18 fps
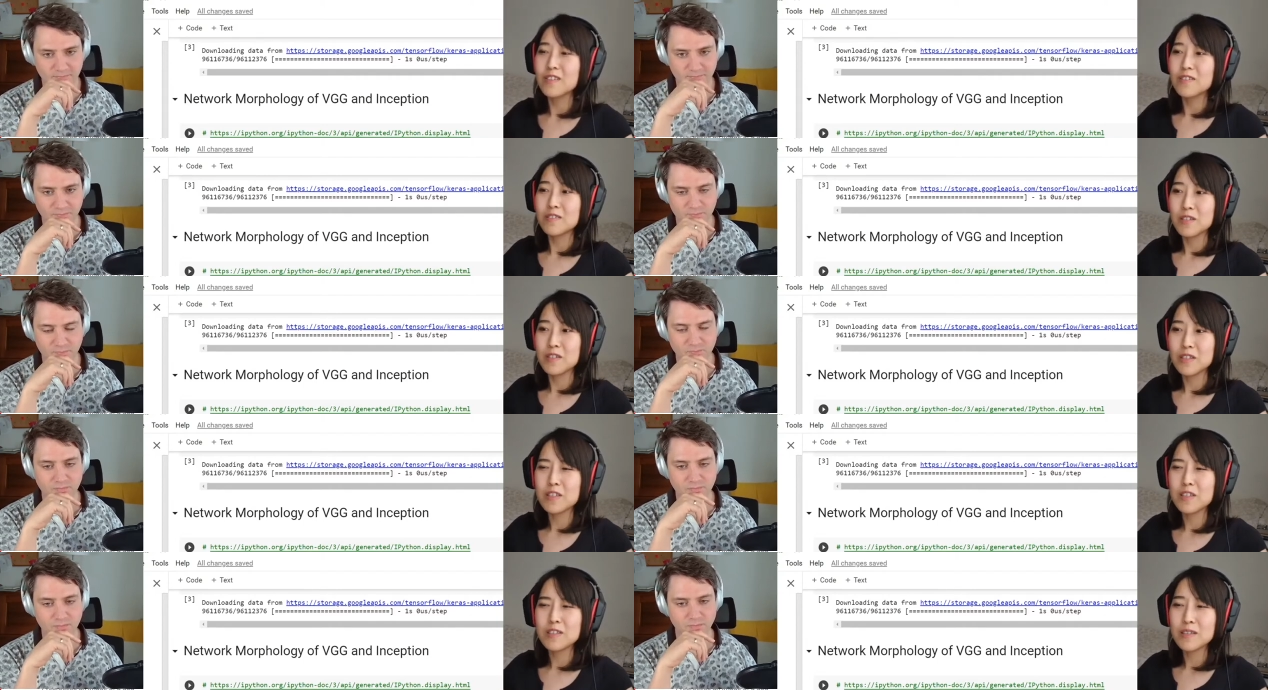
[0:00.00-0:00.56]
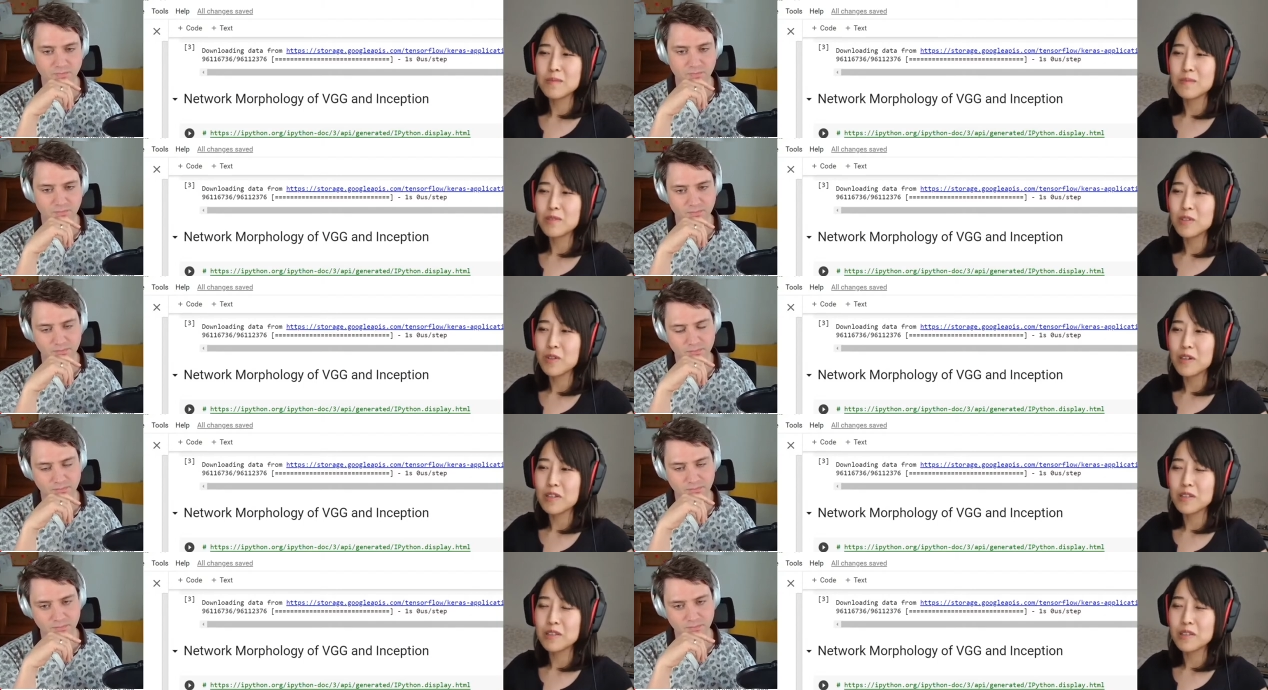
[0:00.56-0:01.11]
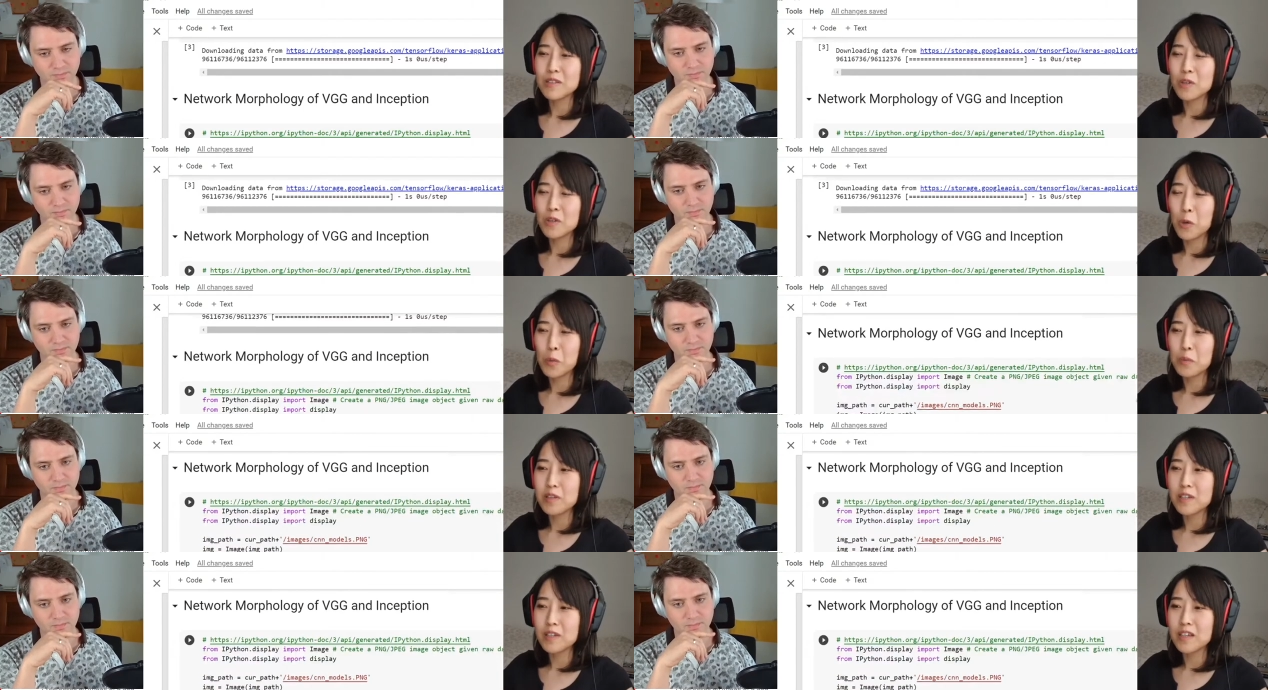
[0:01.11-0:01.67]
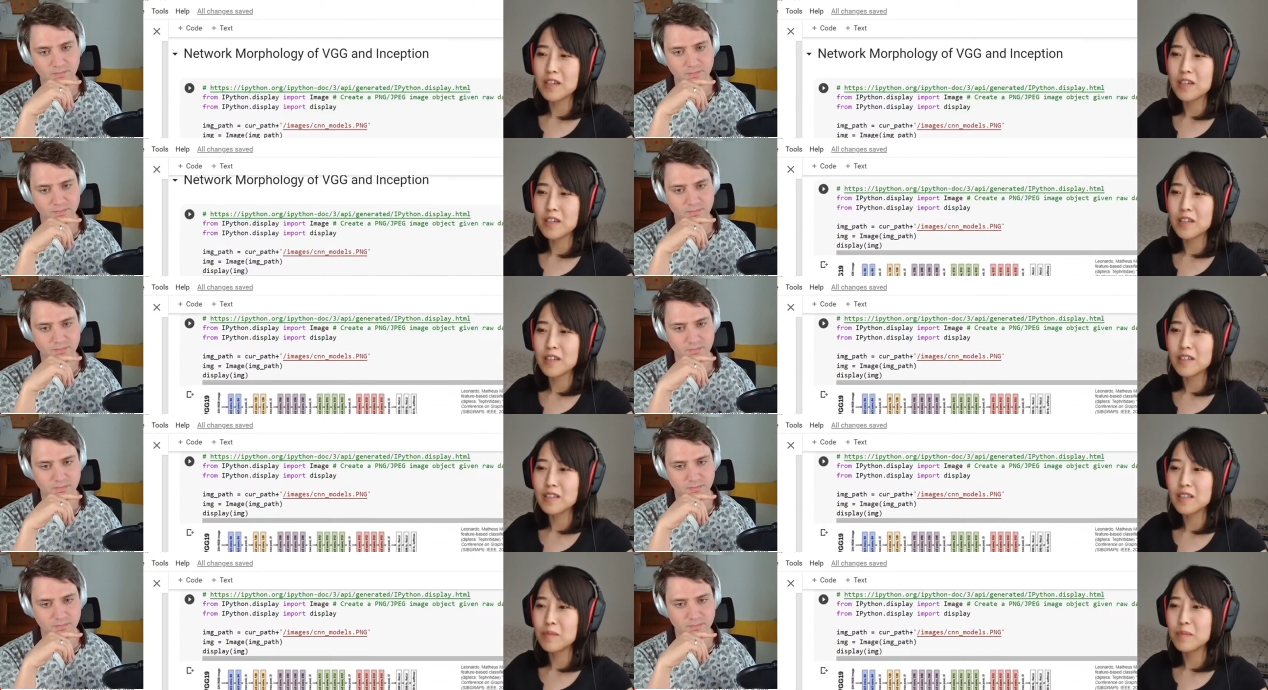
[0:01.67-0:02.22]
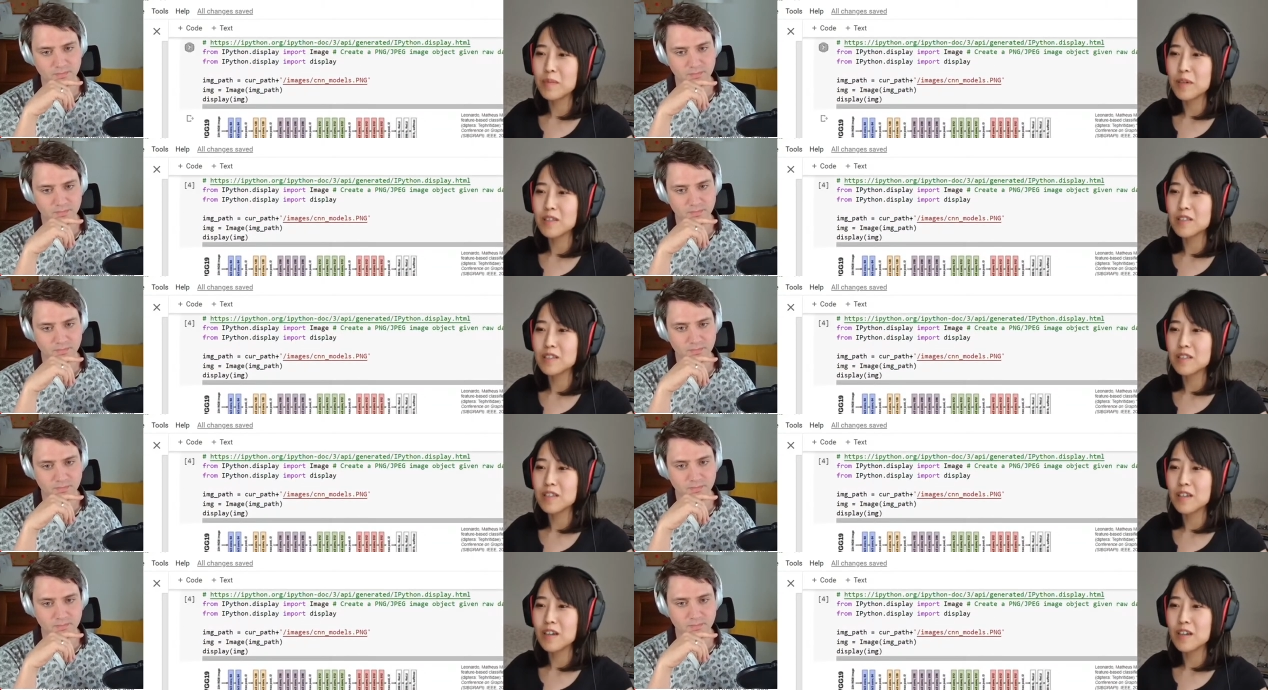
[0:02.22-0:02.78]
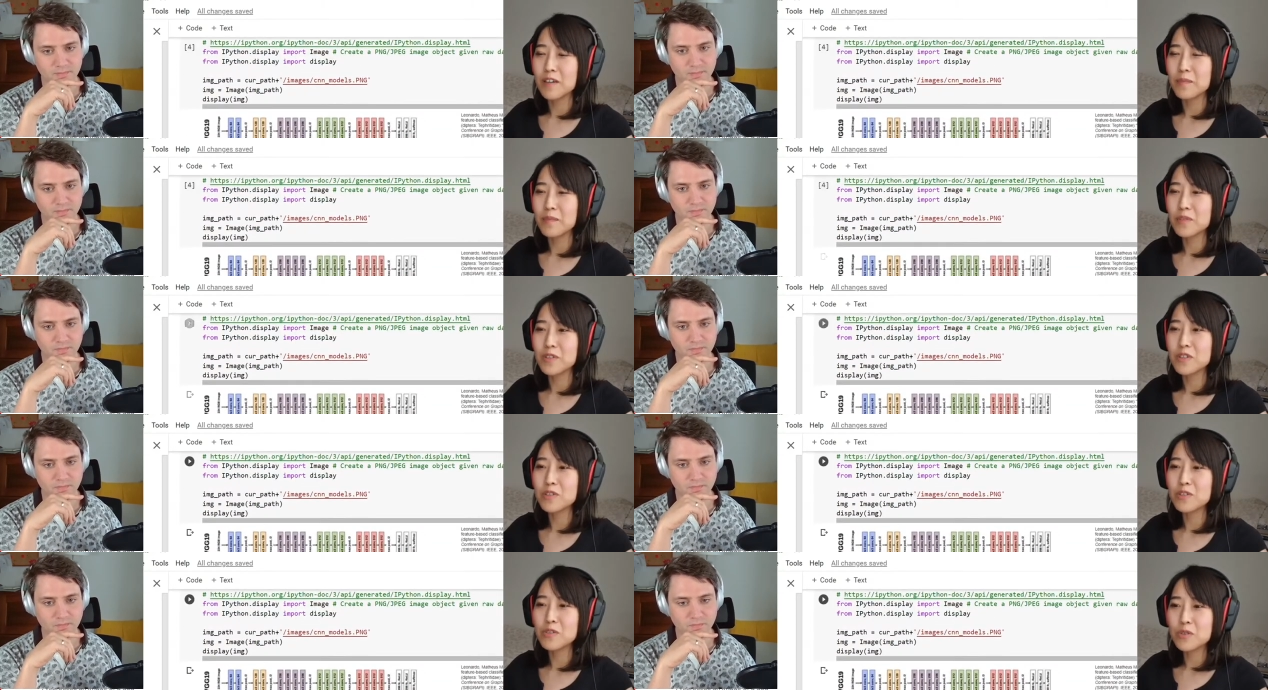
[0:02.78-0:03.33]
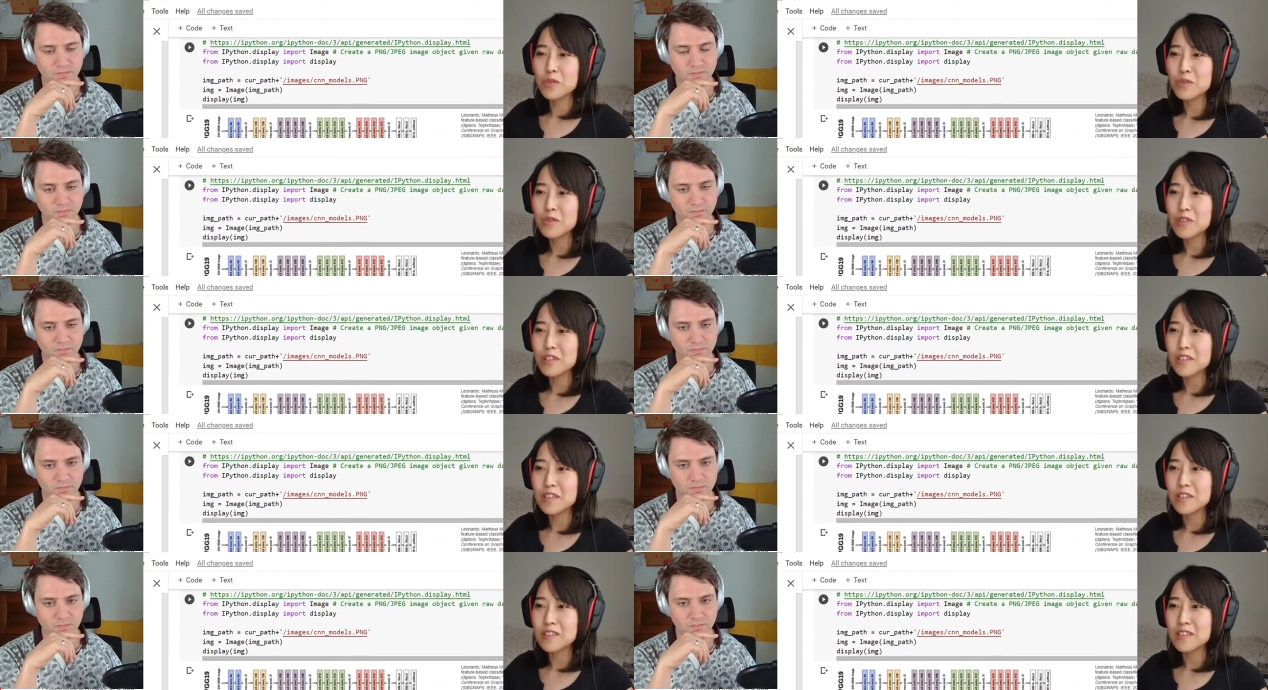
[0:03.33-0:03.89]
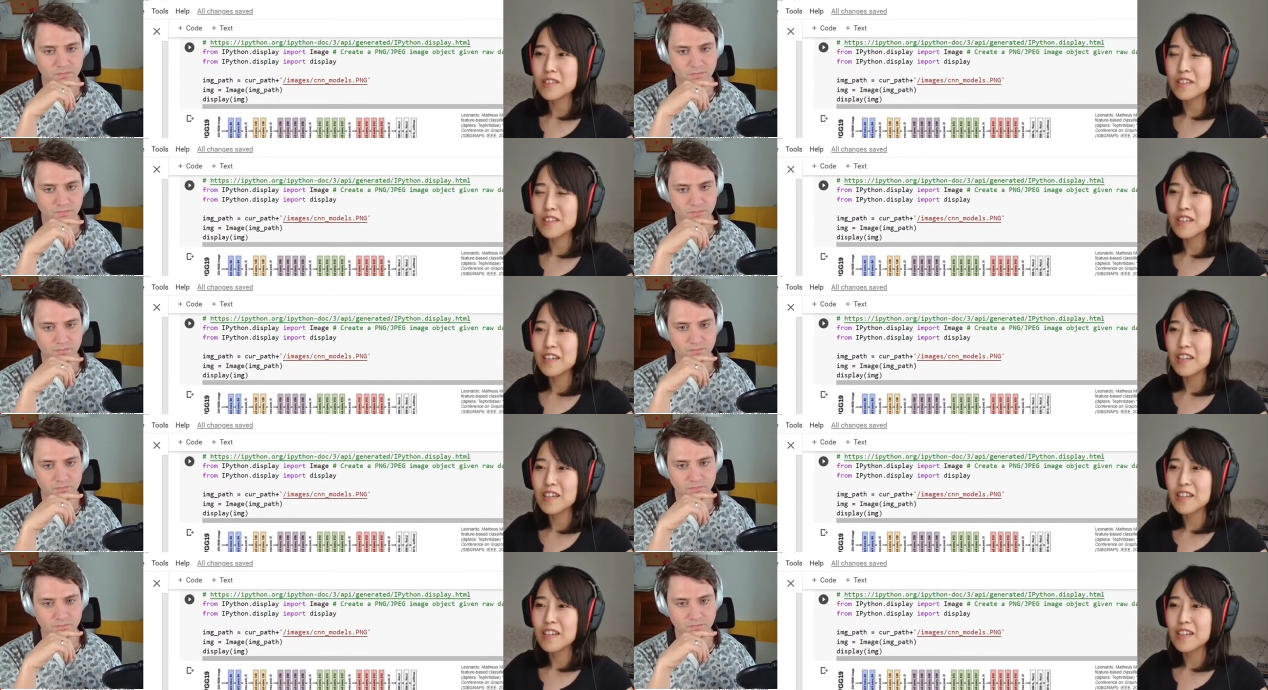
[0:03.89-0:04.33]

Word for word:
Speaker 1: Right, it seems quite complicated, but the truth is